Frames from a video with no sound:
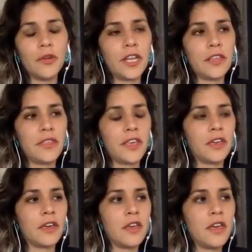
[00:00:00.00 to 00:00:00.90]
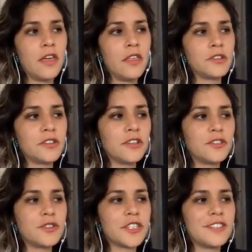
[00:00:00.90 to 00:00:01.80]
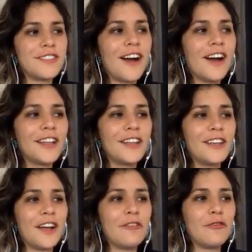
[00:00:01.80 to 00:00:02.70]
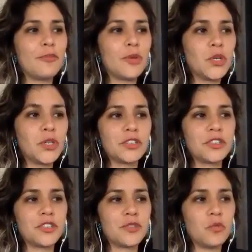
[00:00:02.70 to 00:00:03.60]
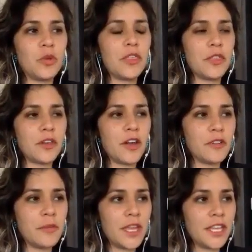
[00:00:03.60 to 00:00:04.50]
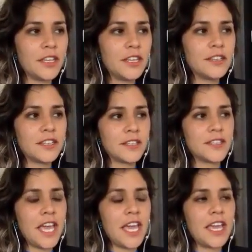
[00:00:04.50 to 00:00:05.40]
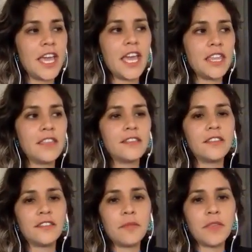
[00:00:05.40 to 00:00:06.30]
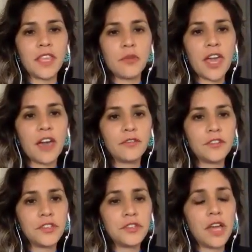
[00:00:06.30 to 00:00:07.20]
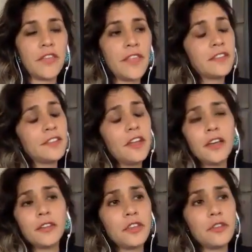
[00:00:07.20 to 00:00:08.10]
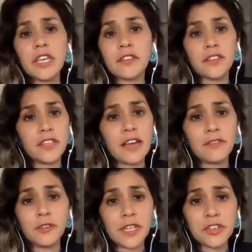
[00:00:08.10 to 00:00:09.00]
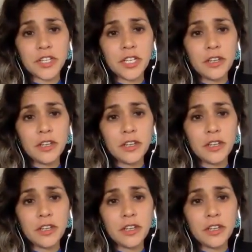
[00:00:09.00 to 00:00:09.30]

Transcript: And I think there's also just not enough push with the government to say, hey, this is something that we have to do. And that's not unique to the Navajo Nation.